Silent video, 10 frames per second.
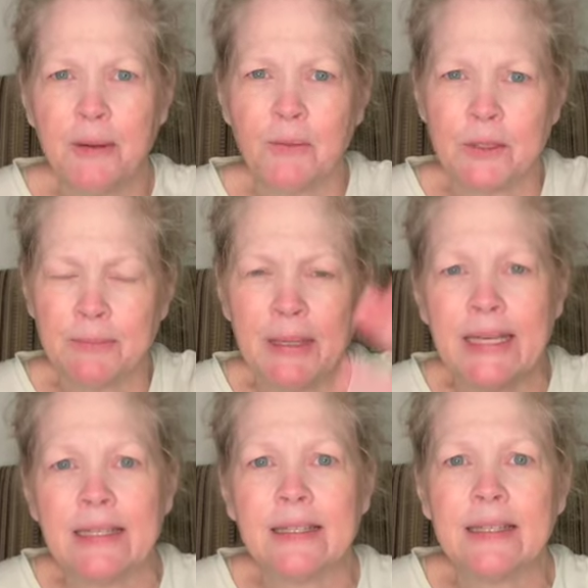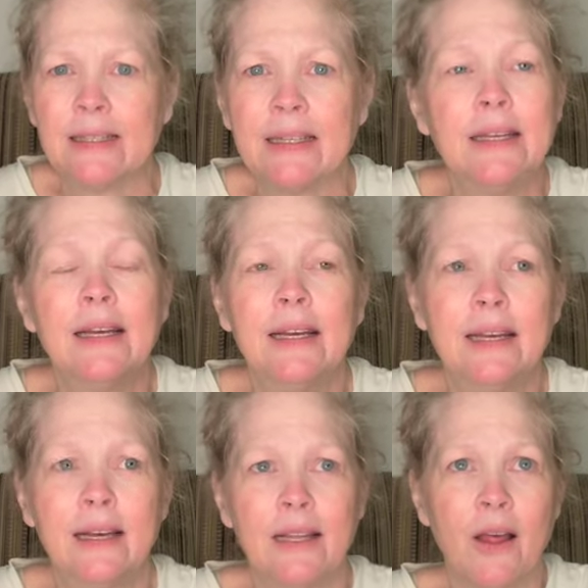was peeling
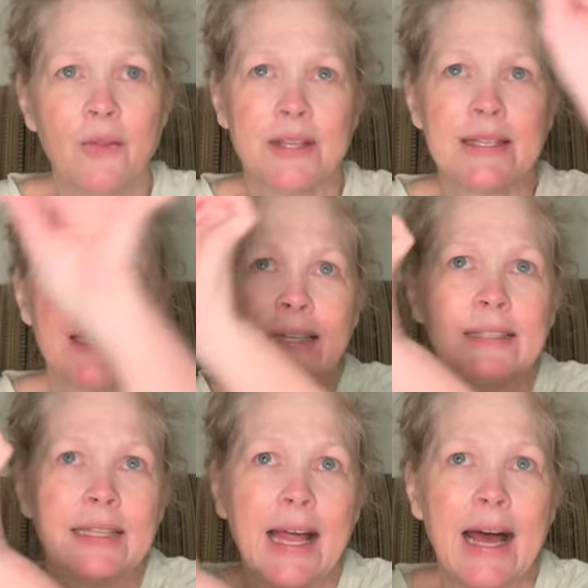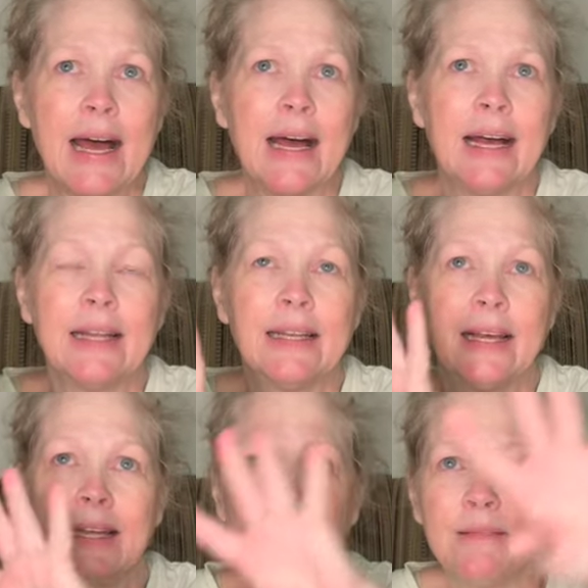along the ceiling line
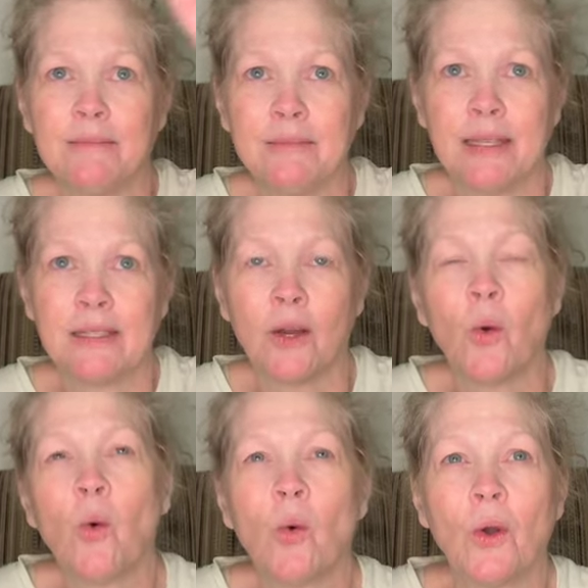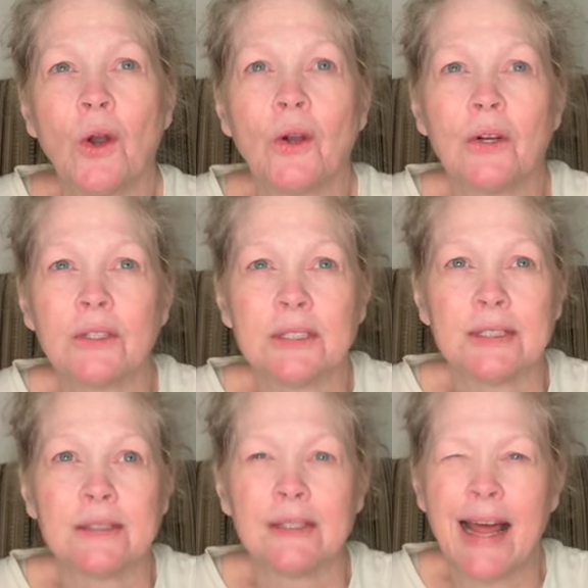and in the corners
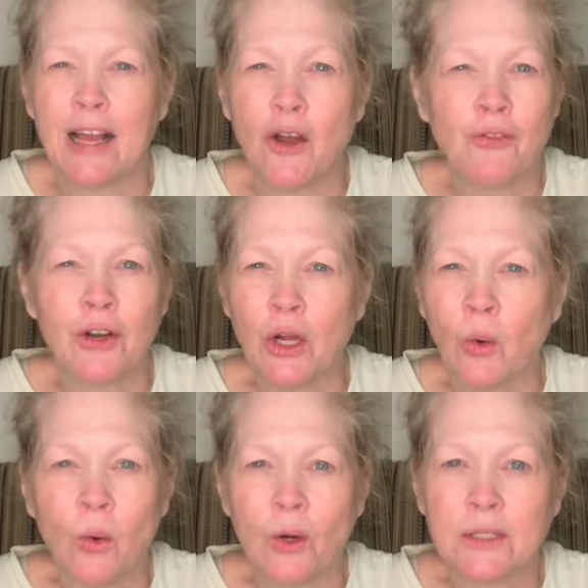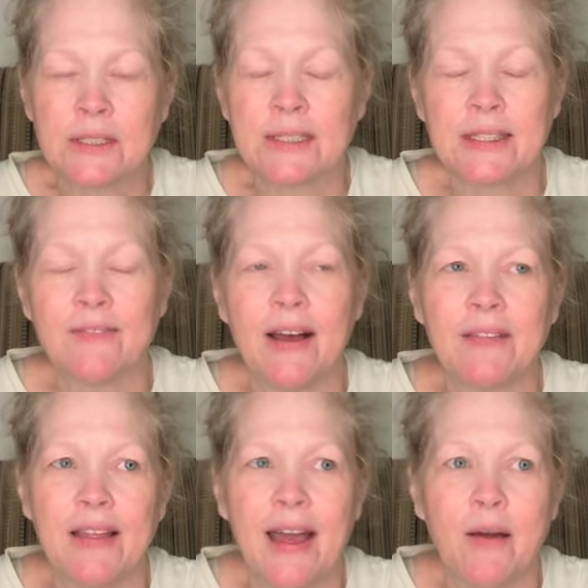and like over doors and stuff like
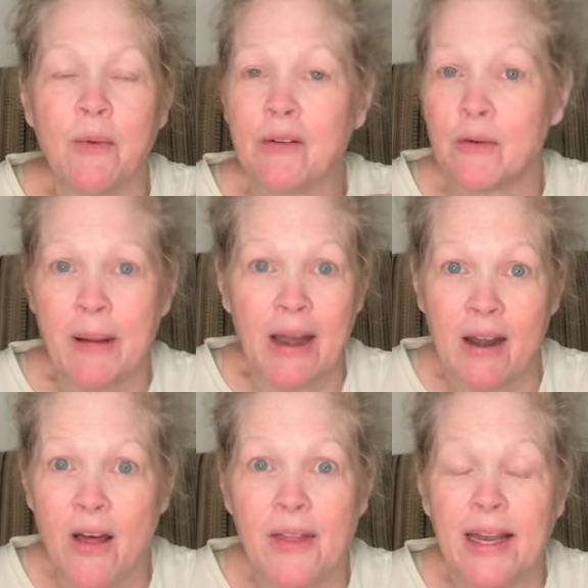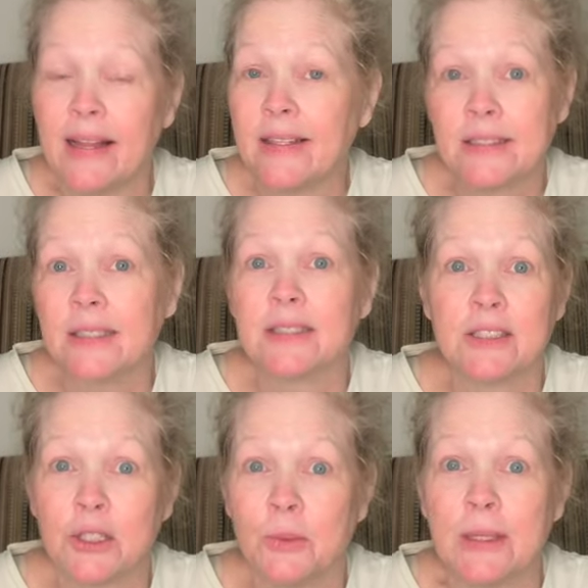that. We repaired all that. That took us
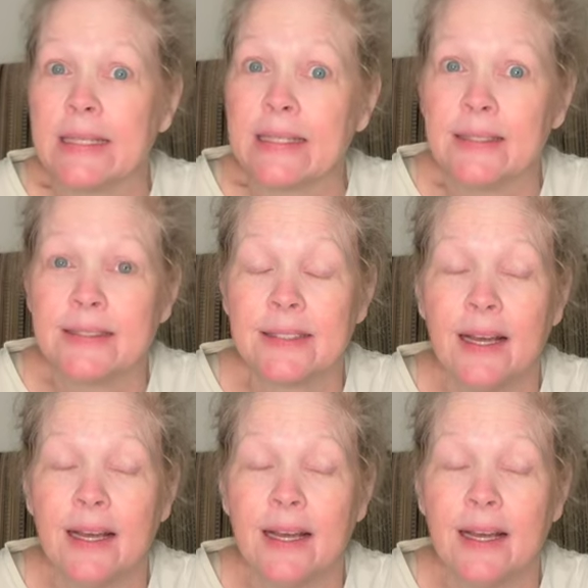2 weeks